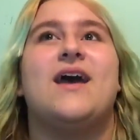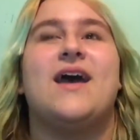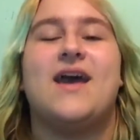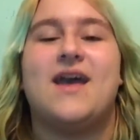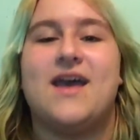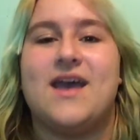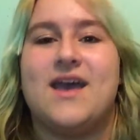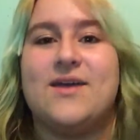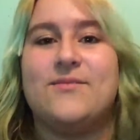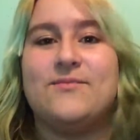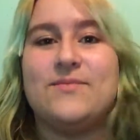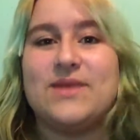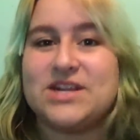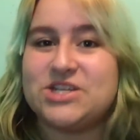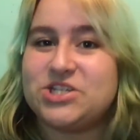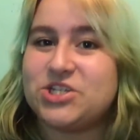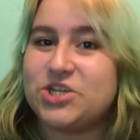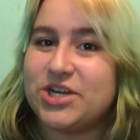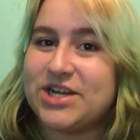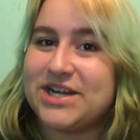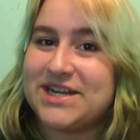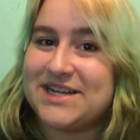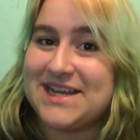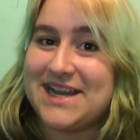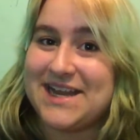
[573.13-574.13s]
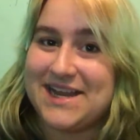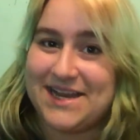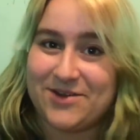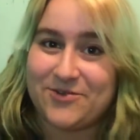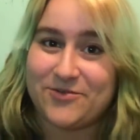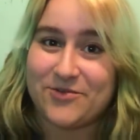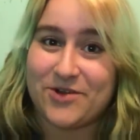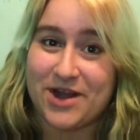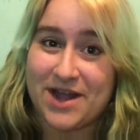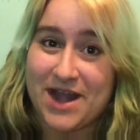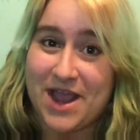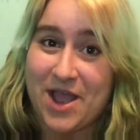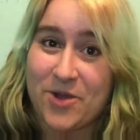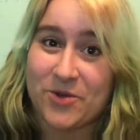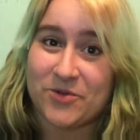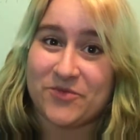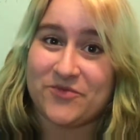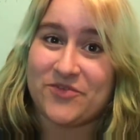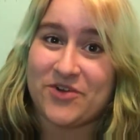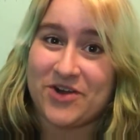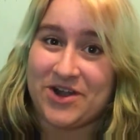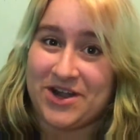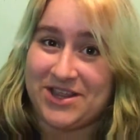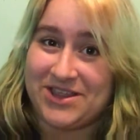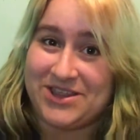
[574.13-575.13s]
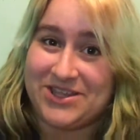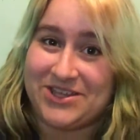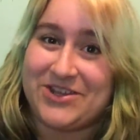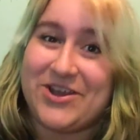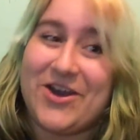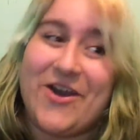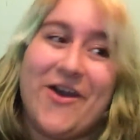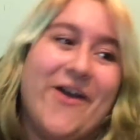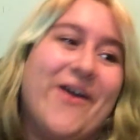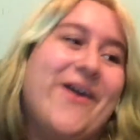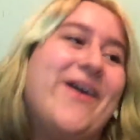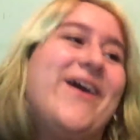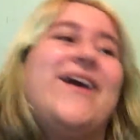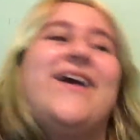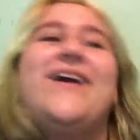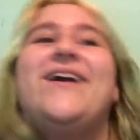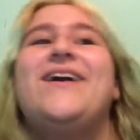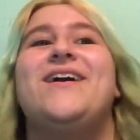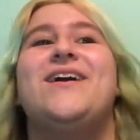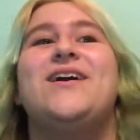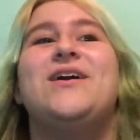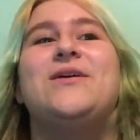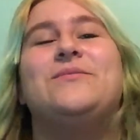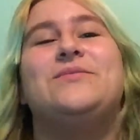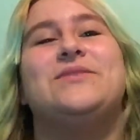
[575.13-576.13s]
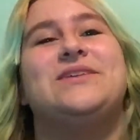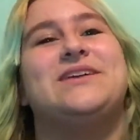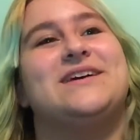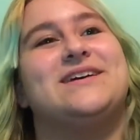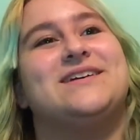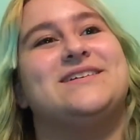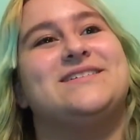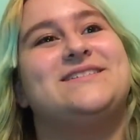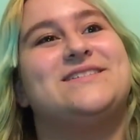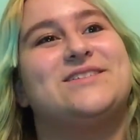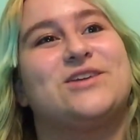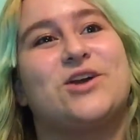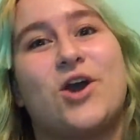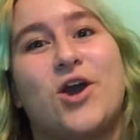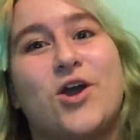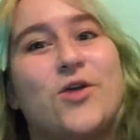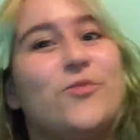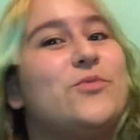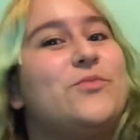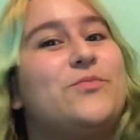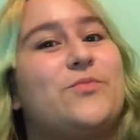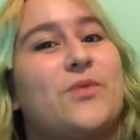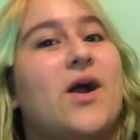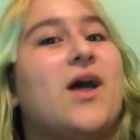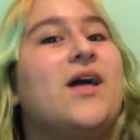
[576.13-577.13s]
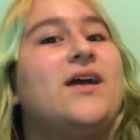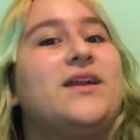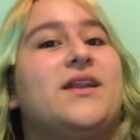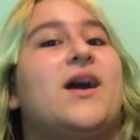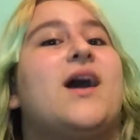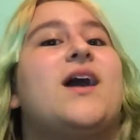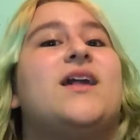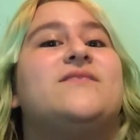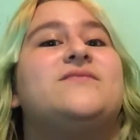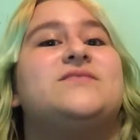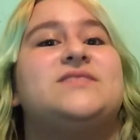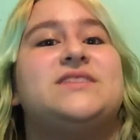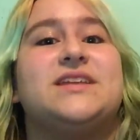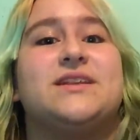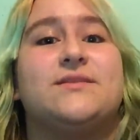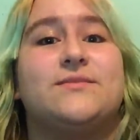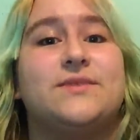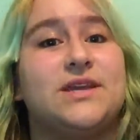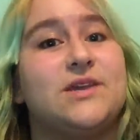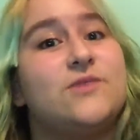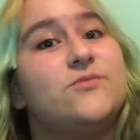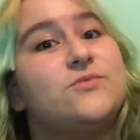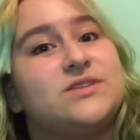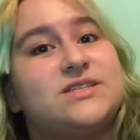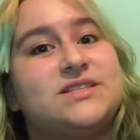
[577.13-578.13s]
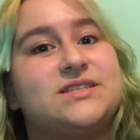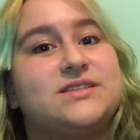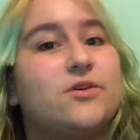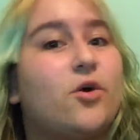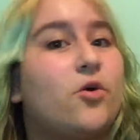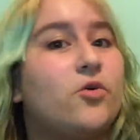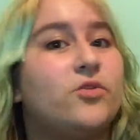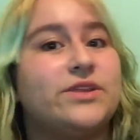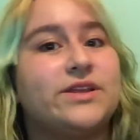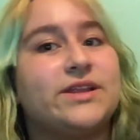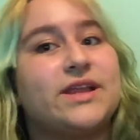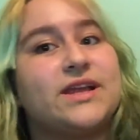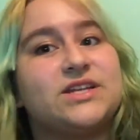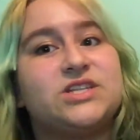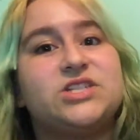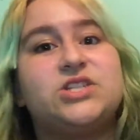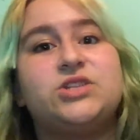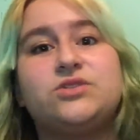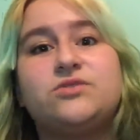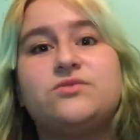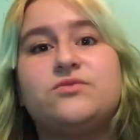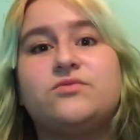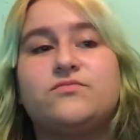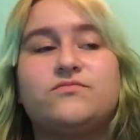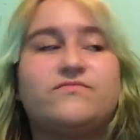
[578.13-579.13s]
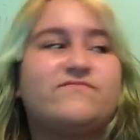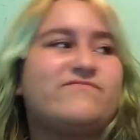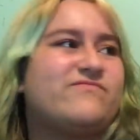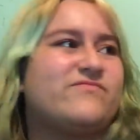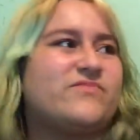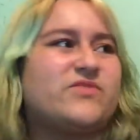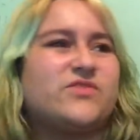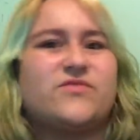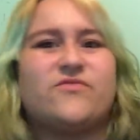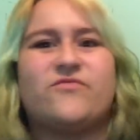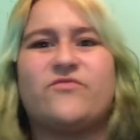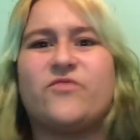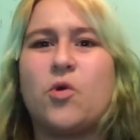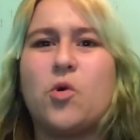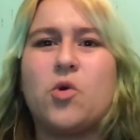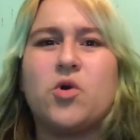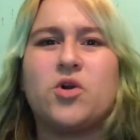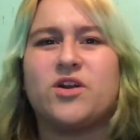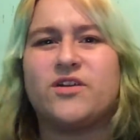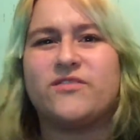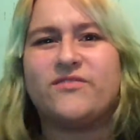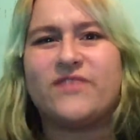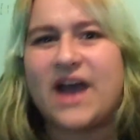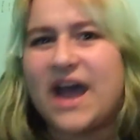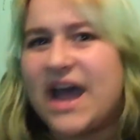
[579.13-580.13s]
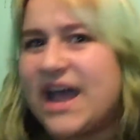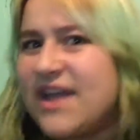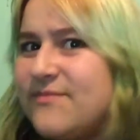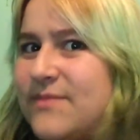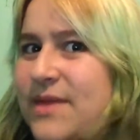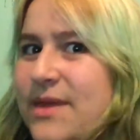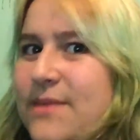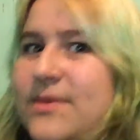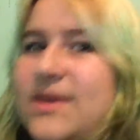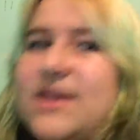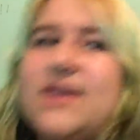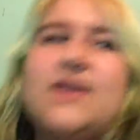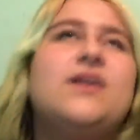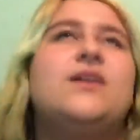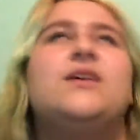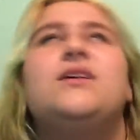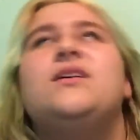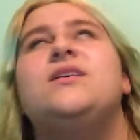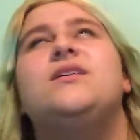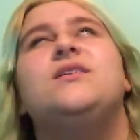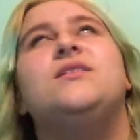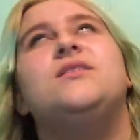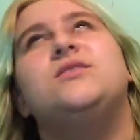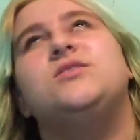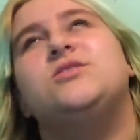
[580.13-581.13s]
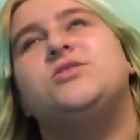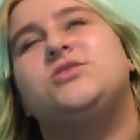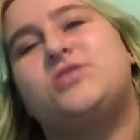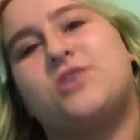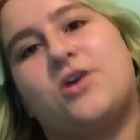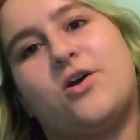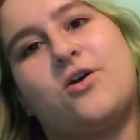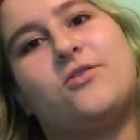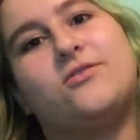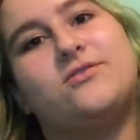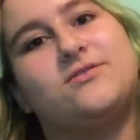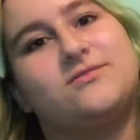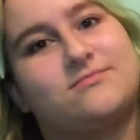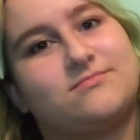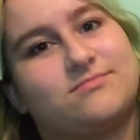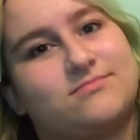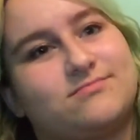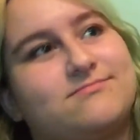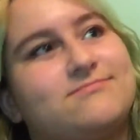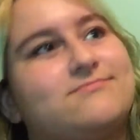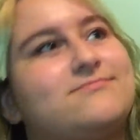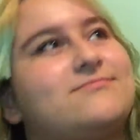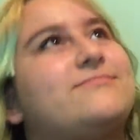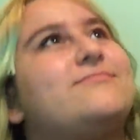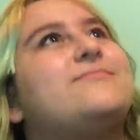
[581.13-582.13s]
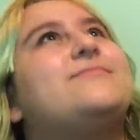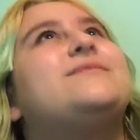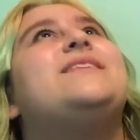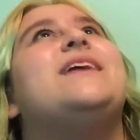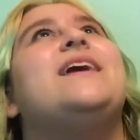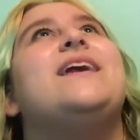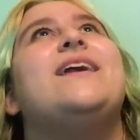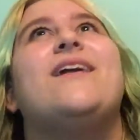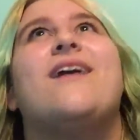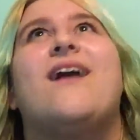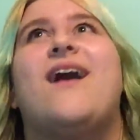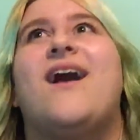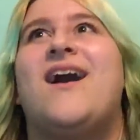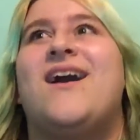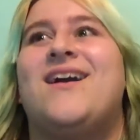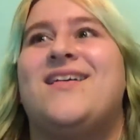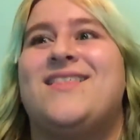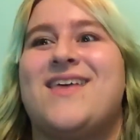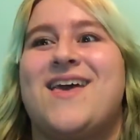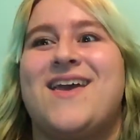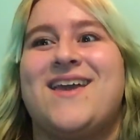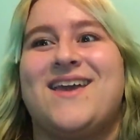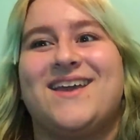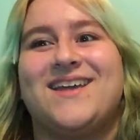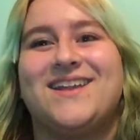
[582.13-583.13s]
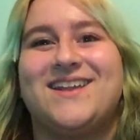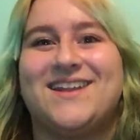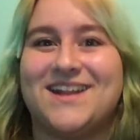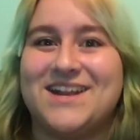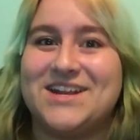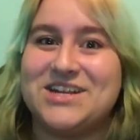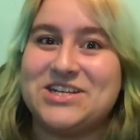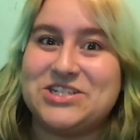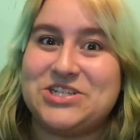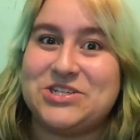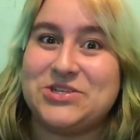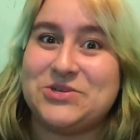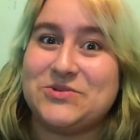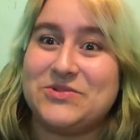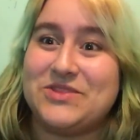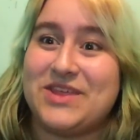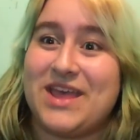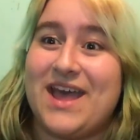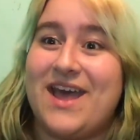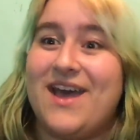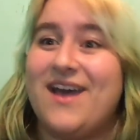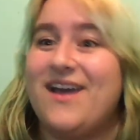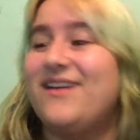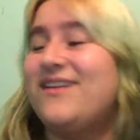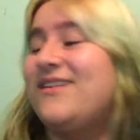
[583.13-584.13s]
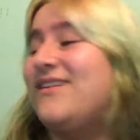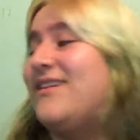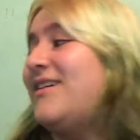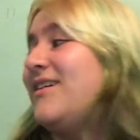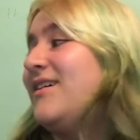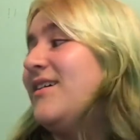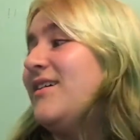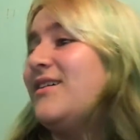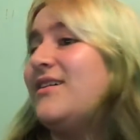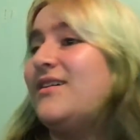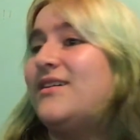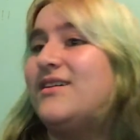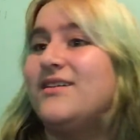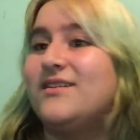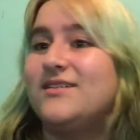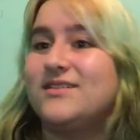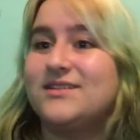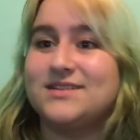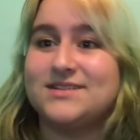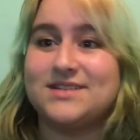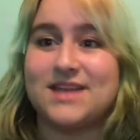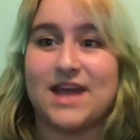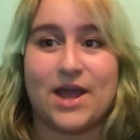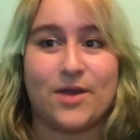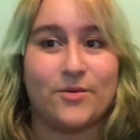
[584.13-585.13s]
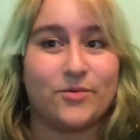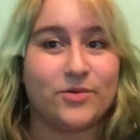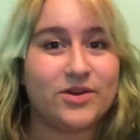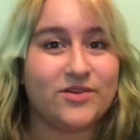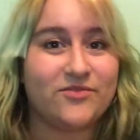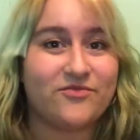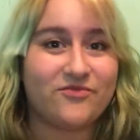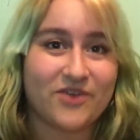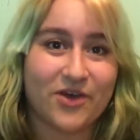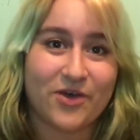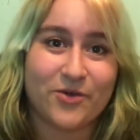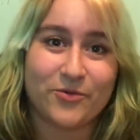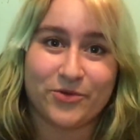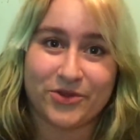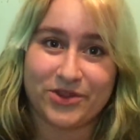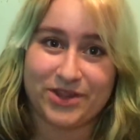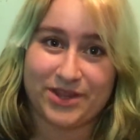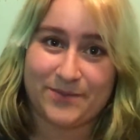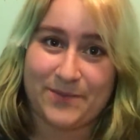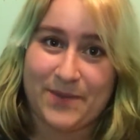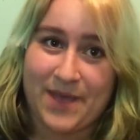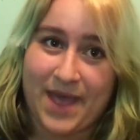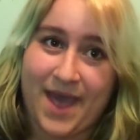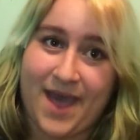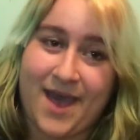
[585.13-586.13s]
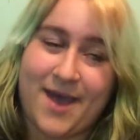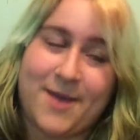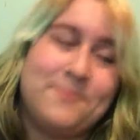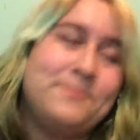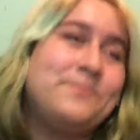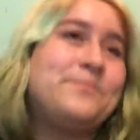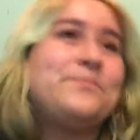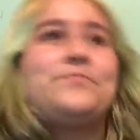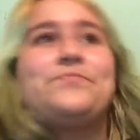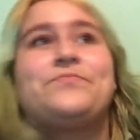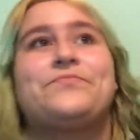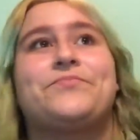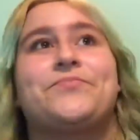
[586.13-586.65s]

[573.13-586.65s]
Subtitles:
and made sure he didn't run out in front of the car, because the car would probably not have seen him, he was only like 4 or 5 maybe. So, thank God that he didn't do that, because I would have felt really bad.